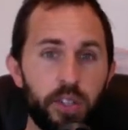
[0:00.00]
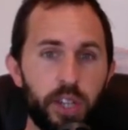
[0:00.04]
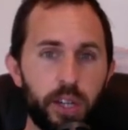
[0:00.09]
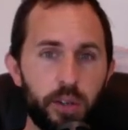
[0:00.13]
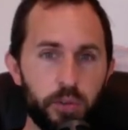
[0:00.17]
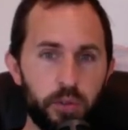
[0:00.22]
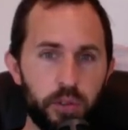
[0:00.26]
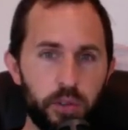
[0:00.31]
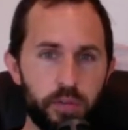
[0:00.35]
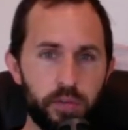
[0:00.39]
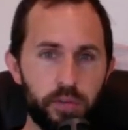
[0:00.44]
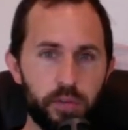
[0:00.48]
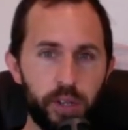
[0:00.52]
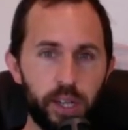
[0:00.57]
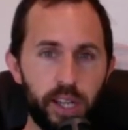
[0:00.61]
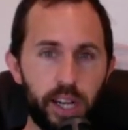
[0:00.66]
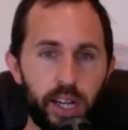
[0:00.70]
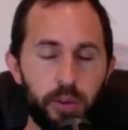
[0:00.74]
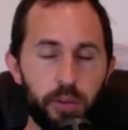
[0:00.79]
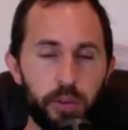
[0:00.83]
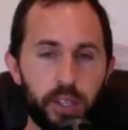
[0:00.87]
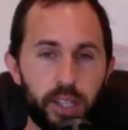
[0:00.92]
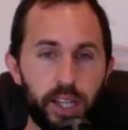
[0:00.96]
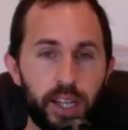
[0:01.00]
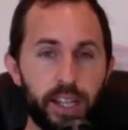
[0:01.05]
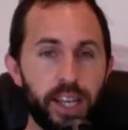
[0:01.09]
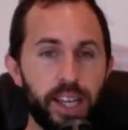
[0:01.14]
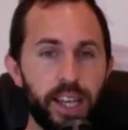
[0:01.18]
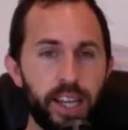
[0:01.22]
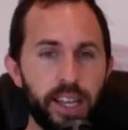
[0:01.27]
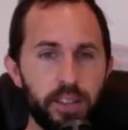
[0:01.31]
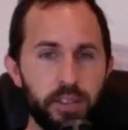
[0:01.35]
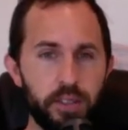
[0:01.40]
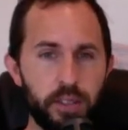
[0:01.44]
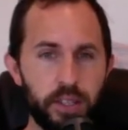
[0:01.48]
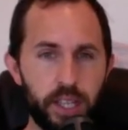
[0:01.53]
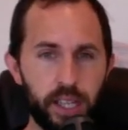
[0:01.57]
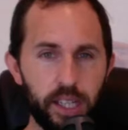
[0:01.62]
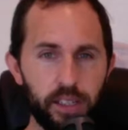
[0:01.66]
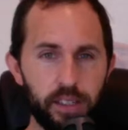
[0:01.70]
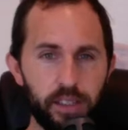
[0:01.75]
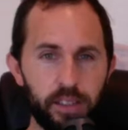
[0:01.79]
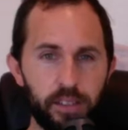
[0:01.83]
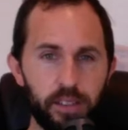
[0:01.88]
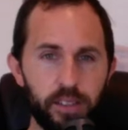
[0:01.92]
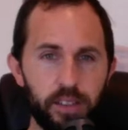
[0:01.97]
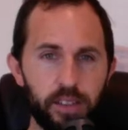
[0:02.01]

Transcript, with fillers: I was afraid, I would kind of hesitate.